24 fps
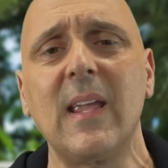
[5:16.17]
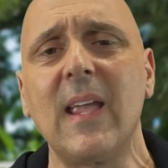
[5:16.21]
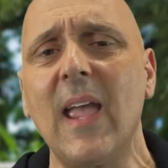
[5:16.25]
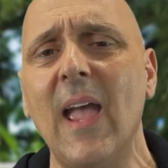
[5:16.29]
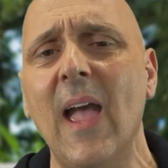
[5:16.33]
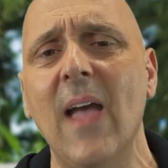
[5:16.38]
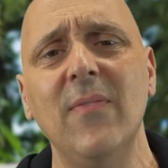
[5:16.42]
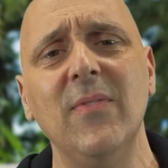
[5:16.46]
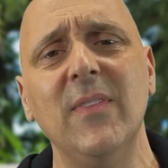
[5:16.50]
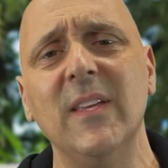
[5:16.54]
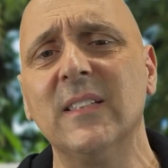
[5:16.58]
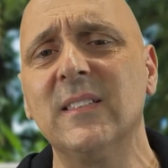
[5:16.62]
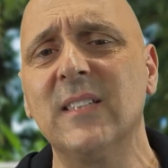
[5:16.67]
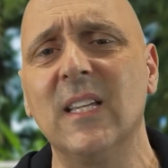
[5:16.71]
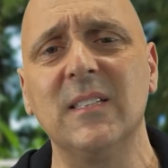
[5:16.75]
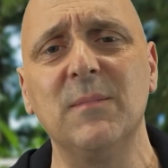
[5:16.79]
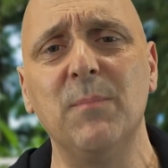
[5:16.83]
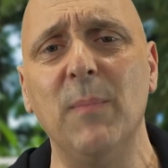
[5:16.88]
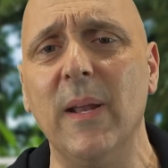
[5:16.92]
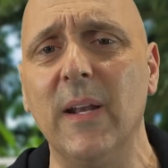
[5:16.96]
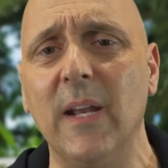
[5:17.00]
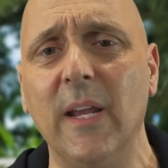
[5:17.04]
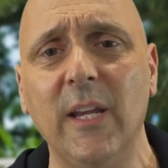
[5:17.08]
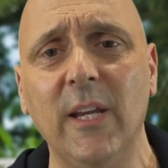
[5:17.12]
And this has
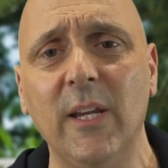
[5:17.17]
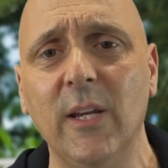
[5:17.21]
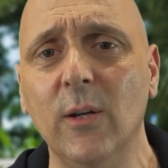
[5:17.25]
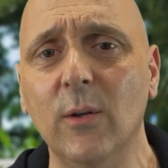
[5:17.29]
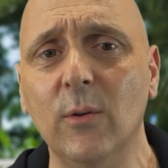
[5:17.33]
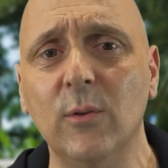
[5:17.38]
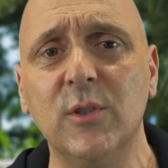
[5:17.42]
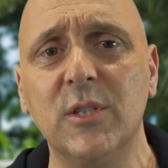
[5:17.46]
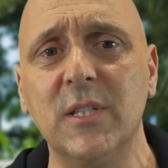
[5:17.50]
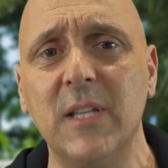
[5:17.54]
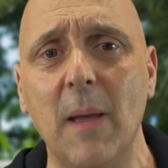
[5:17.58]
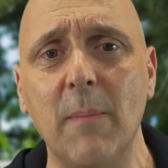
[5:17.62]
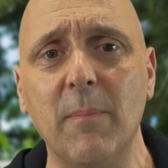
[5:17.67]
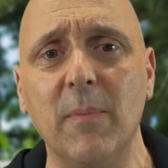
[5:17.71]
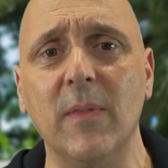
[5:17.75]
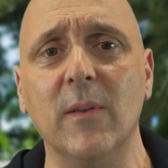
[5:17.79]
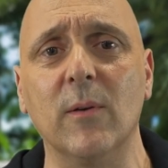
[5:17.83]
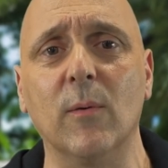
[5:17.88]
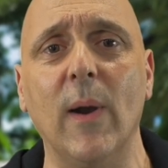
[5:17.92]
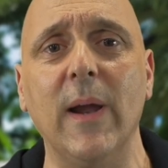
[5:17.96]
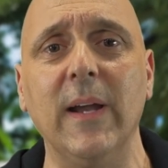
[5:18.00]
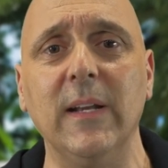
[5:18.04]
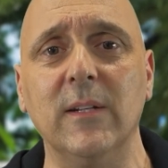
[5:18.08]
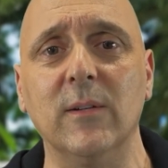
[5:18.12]
been a huge step in the
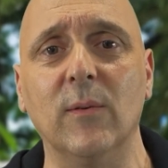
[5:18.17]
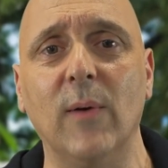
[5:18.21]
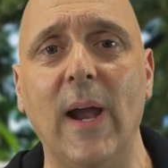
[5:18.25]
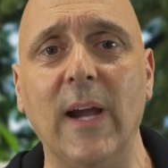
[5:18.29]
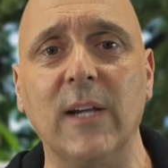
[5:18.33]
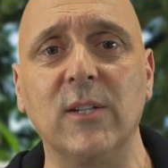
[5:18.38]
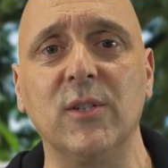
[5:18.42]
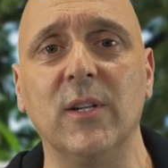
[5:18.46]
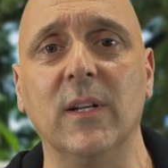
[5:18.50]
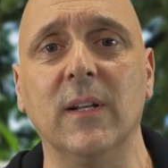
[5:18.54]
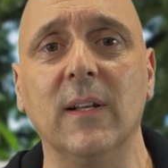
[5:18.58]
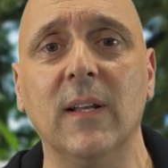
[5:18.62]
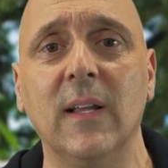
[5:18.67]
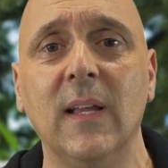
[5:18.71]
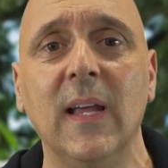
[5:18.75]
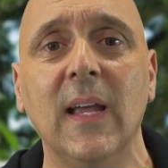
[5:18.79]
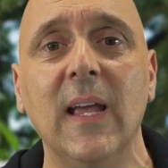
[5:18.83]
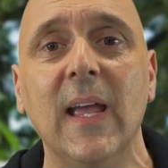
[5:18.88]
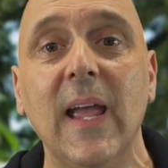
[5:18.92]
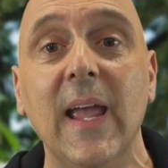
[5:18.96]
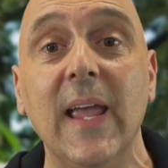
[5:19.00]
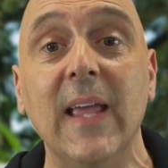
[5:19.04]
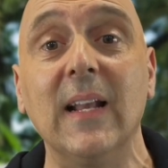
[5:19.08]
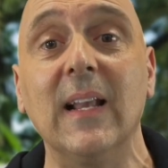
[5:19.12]
right direction.
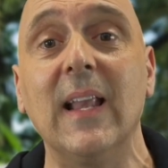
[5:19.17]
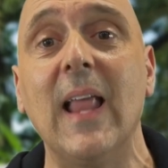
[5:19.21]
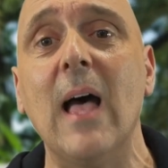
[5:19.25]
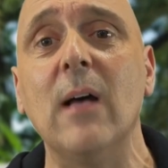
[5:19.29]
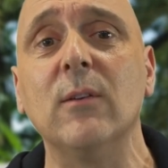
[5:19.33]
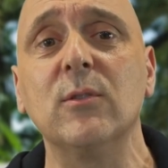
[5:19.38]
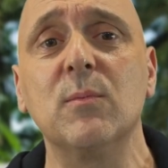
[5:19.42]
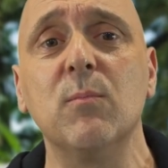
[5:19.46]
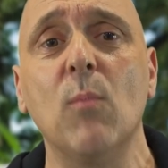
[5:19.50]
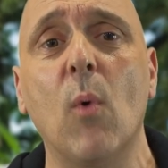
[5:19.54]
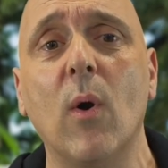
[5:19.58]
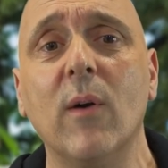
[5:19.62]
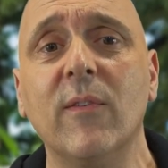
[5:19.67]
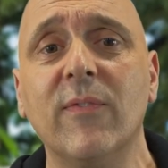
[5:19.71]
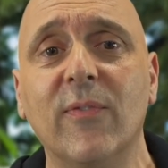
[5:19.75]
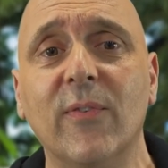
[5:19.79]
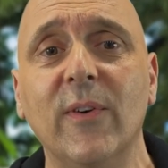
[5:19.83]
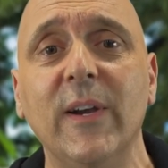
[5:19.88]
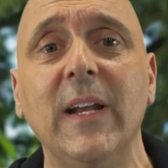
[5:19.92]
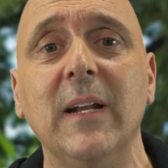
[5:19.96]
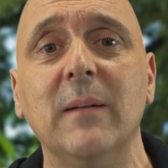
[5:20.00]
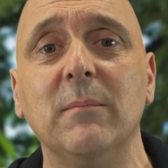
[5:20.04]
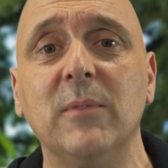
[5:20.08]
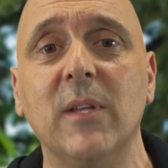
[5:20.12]
It allows more
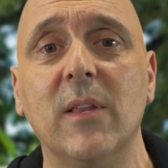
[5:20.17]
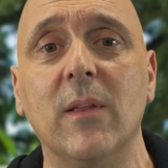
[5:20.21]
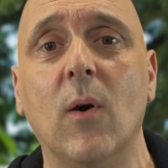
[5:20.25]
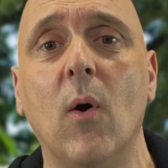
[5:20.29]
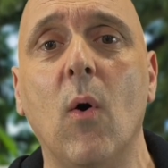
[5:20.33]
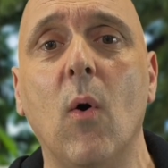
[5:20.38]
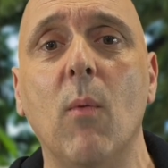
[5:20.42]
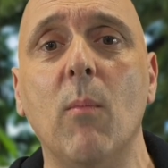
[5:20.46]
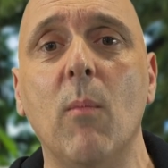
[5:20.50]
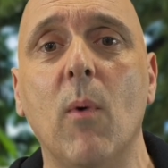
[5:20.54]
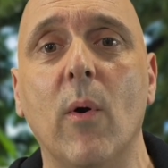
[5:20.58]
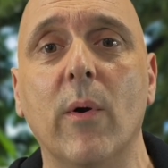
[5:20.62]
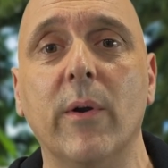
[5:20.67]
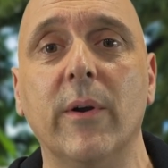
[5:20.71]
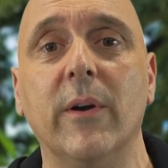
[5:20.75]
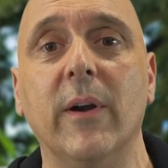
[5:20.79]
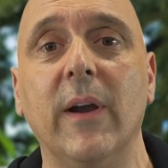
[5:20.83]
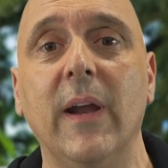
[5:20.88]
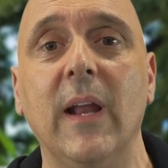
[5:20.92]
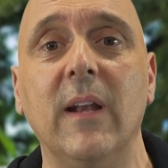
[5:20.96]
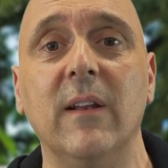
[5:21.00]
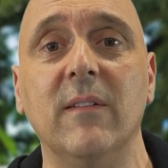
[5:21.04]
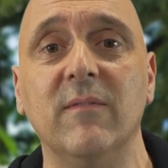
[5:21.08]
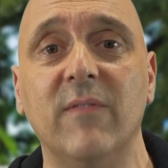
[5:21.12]
freedom to the homeowner
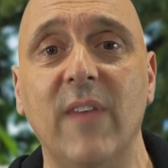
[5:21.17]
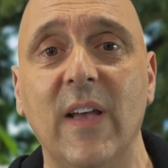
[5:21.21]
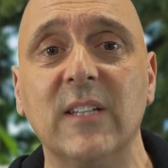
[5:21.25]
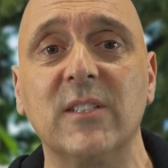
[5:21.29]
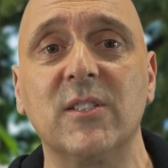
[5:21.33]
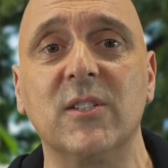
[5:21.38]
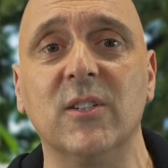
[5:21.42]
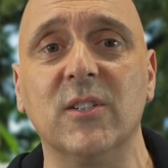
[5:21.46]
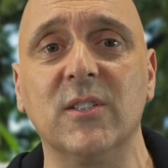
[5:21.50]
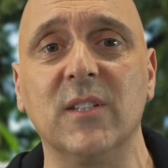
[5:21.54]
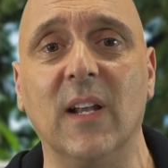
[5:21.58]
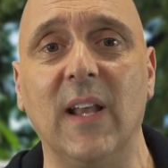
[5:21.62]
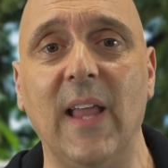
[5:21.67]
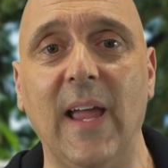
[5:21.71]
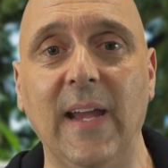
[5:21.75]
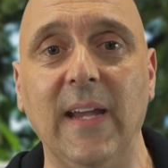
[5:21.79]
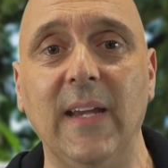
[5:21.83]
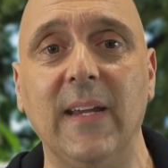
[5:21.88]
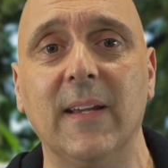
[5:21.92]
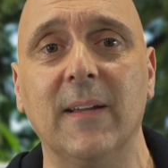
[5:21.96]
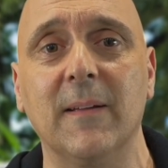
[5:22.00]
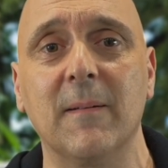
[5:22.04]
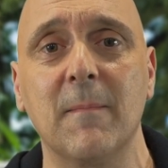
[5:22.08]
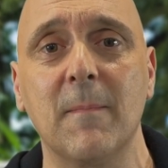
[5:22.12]
and investors
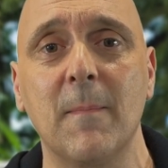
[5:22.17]
alike.